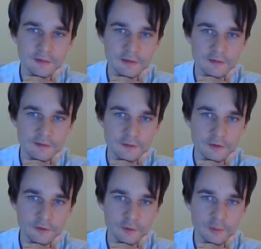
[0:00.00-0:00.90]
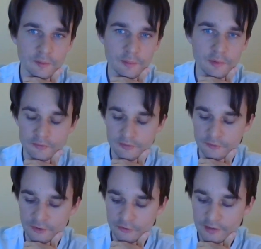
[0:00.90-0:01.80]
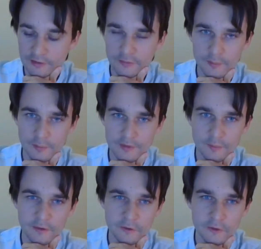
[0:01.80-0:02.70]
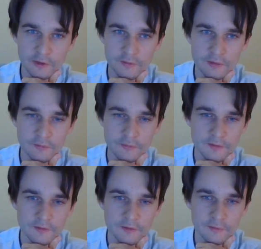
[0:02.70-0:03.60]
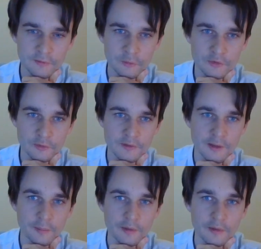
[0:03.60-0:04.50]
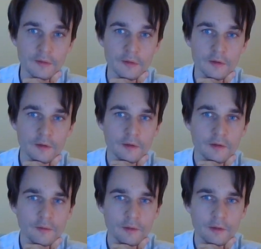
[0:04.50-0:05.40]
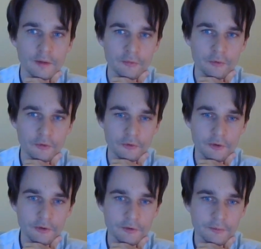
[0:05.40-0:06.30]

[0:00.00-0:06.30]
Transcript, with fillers: It's, it's not to build both the shredder and filament maker, even if that's something which might happen uh, further on.